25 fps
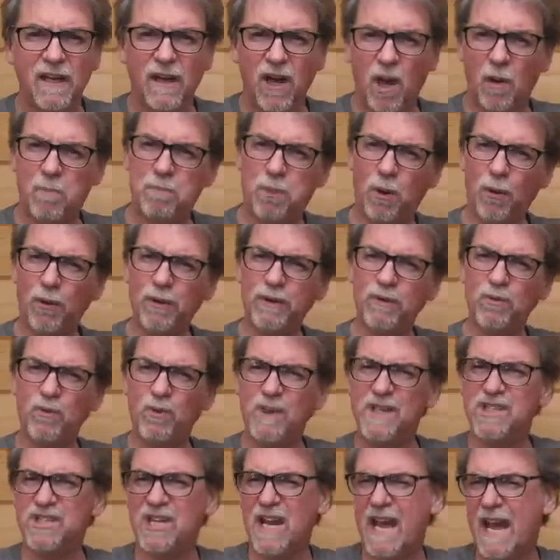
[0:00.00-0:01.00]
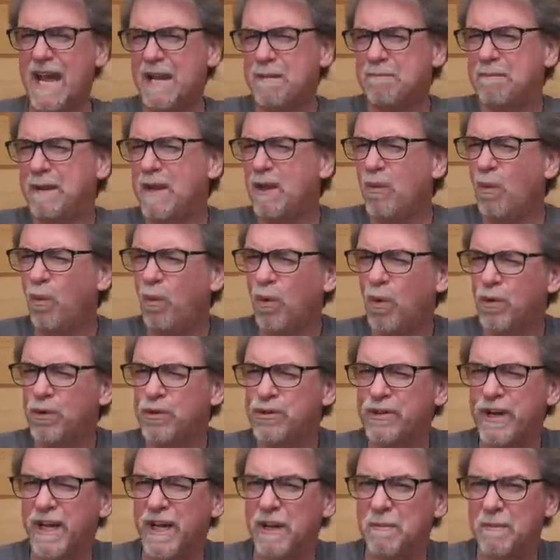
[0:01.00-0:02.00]
a point which had me
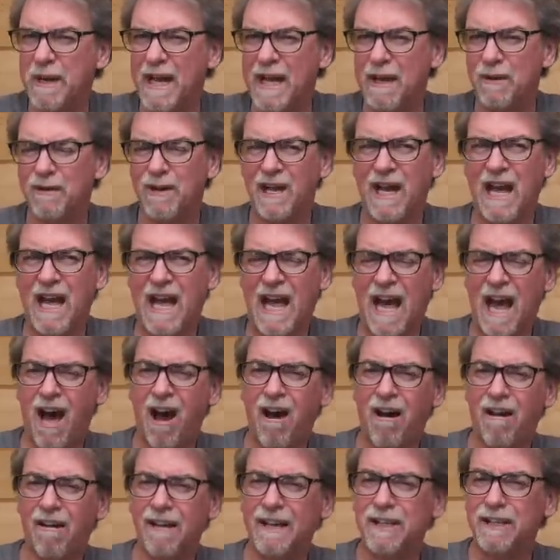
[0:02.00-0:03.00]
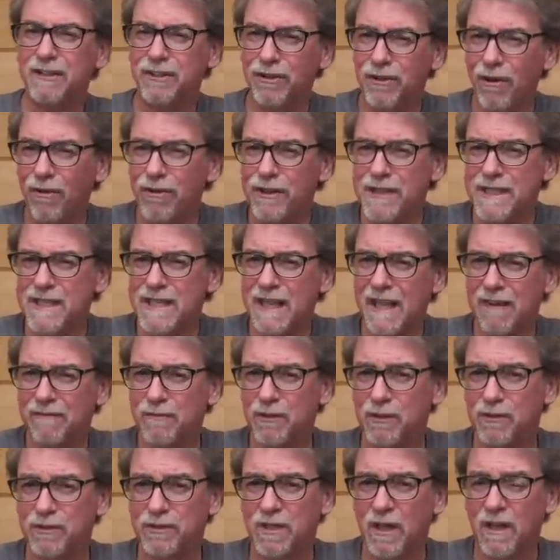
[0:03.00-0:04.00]
wondering about high noise
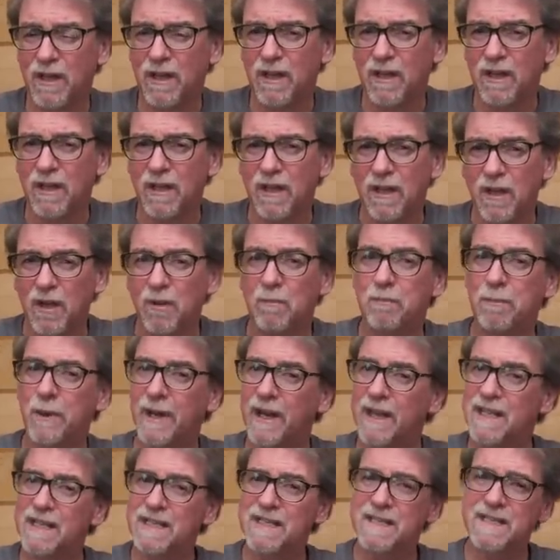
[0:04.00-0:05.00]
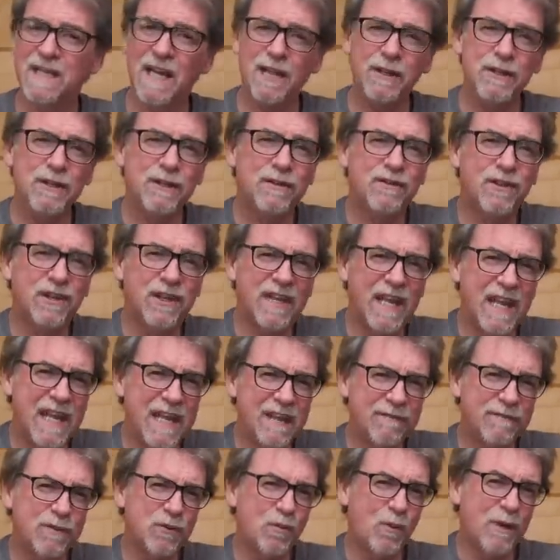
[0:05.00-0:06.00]
levels. But I can tell you that
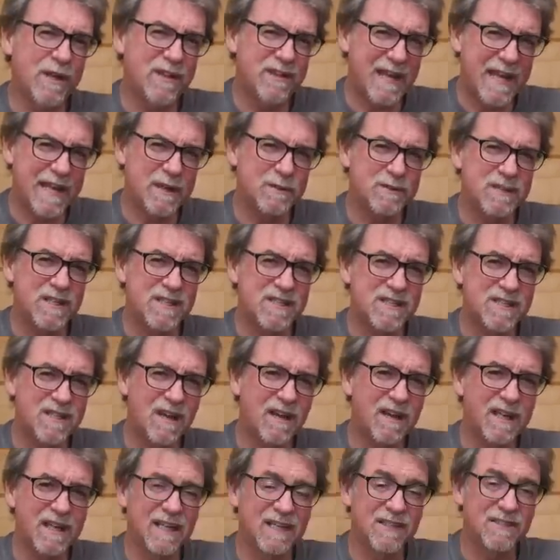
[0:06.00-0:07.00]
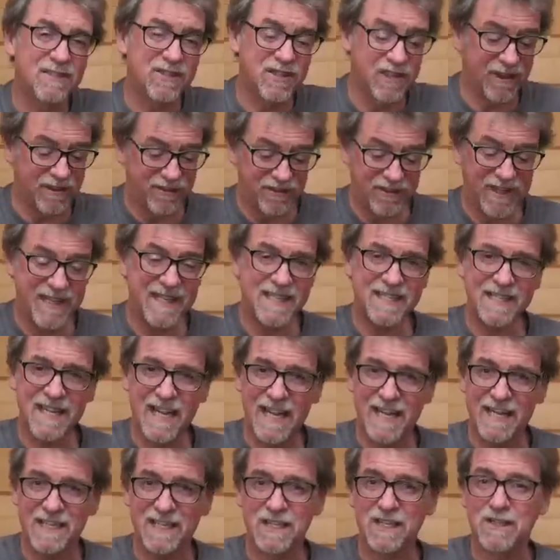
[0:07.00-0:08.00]
even without a silencer, this
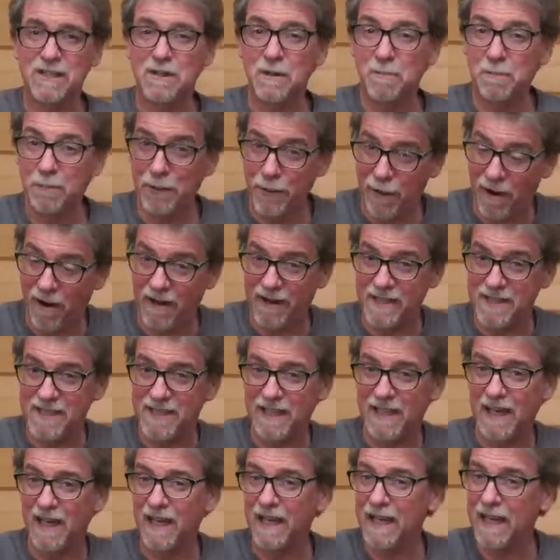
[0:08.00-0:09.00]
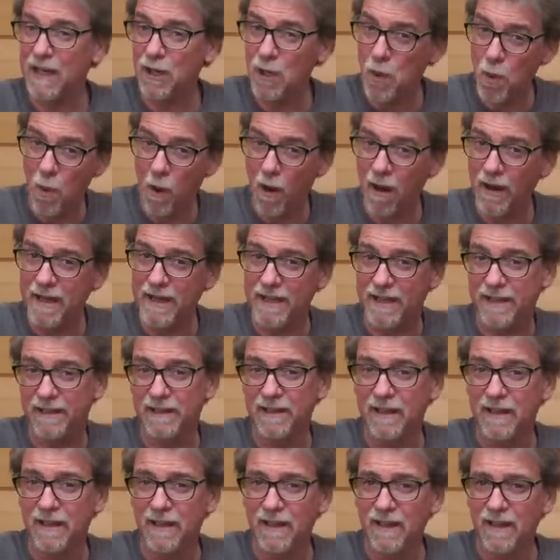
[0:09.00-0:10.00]
is surprisingly quiet.
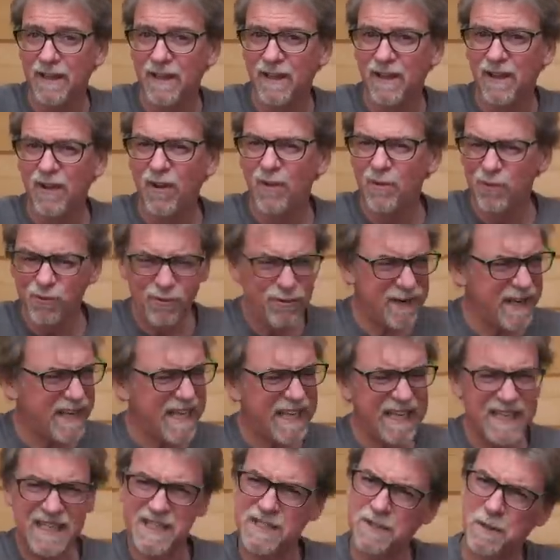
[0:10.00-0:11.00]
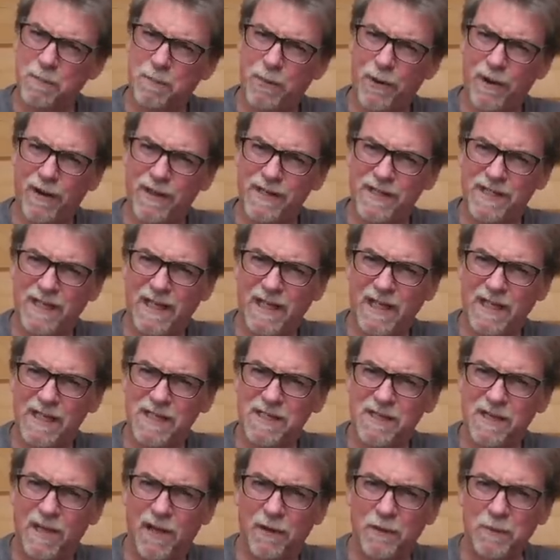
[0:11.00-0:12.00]
Really surprisingly
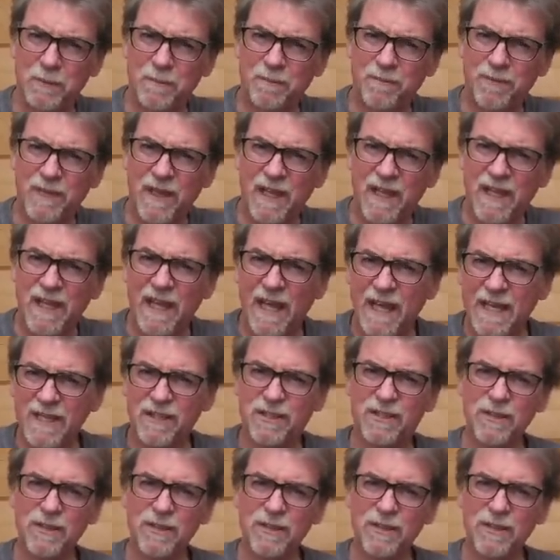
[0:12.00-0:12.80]
so. It